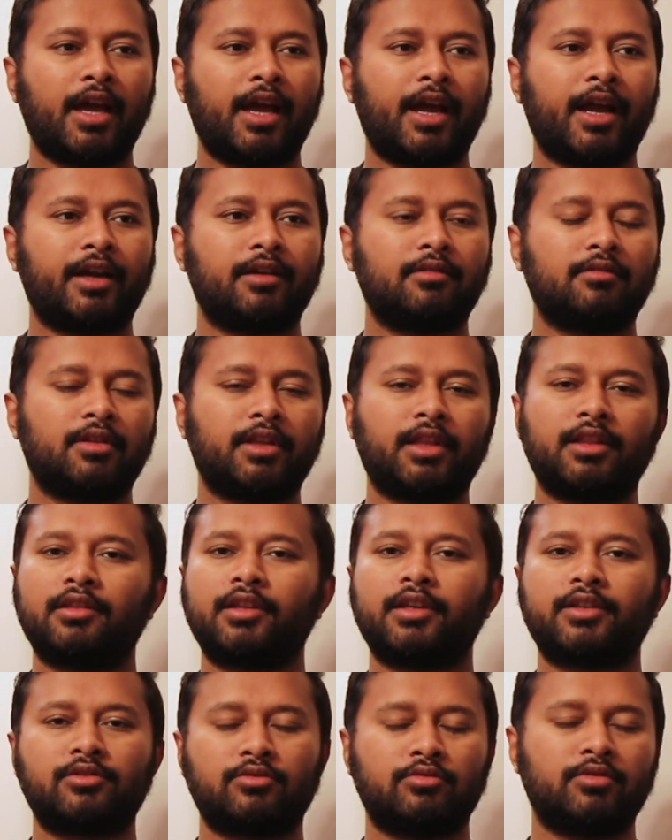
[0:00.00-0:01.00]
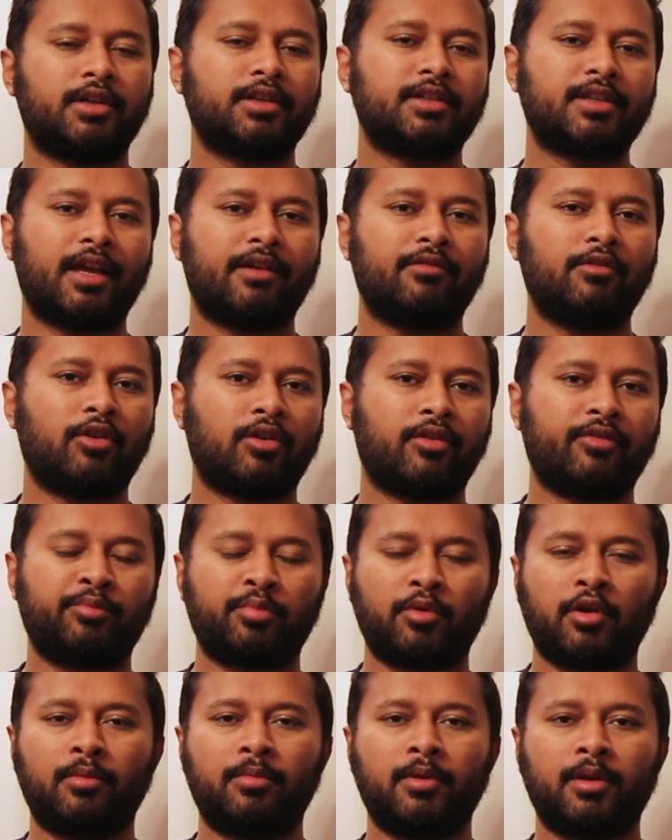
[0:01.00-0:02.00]
and then the students have a lot of
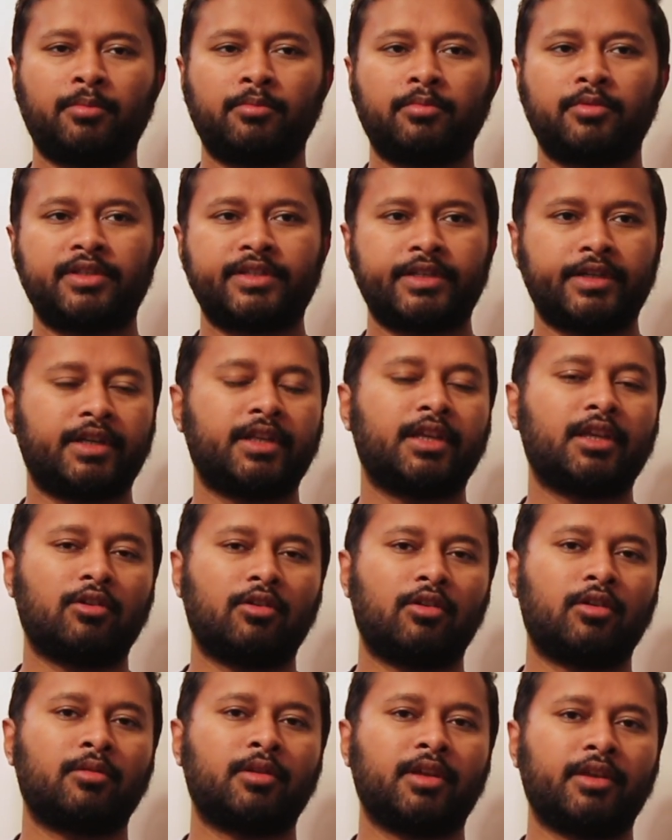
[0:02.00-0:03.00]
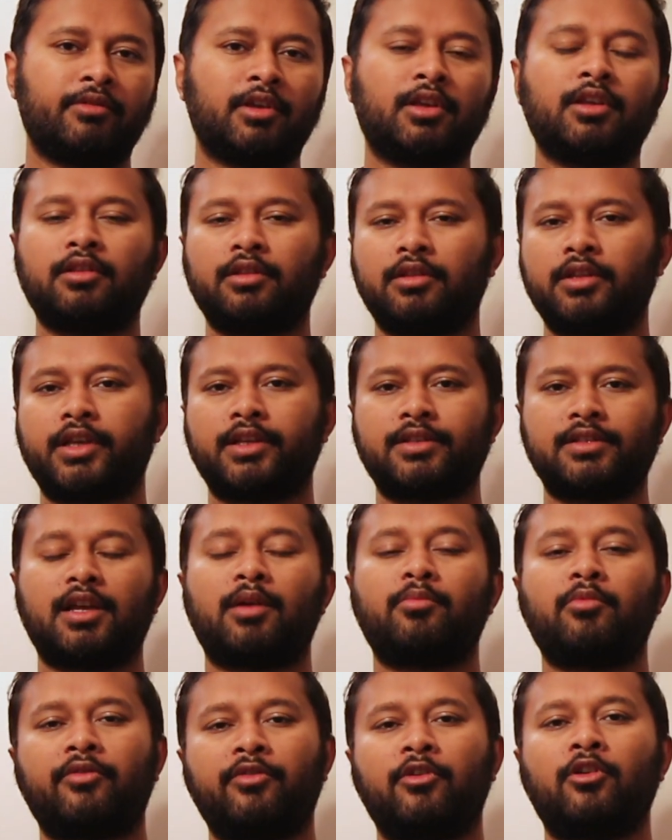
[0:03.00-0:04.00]
problem sitting or giving the
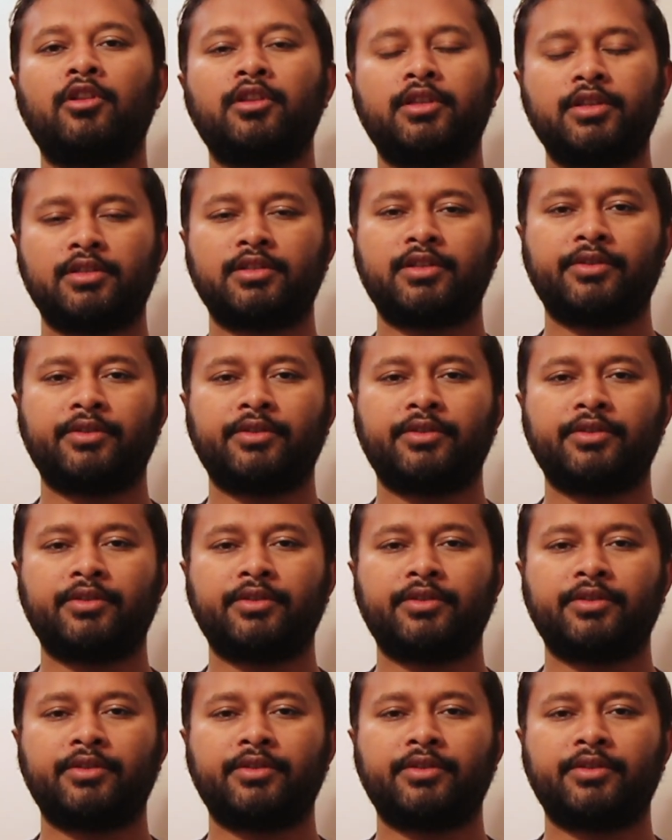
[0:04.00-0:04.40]
exam of all these